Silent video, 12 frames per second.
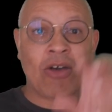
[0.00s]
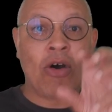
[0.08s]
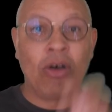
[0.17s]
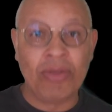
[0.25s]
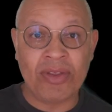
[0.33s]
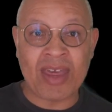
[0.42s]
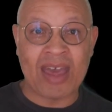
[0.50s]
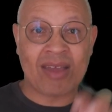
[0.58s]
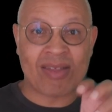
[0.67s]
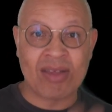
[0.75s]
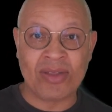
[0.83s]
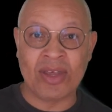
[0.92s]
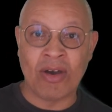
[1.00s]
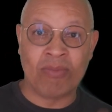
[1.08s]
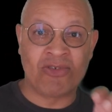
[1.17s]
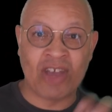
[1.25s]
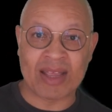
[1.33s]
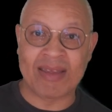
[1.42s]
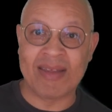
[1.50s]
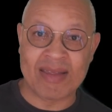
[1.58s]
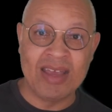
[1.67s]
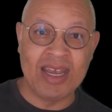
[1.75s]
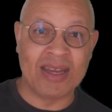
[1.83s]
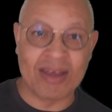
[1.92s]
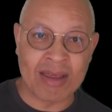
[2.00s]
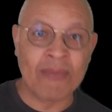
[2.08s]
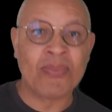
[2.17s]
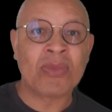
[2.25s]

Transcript: context of the object is needed.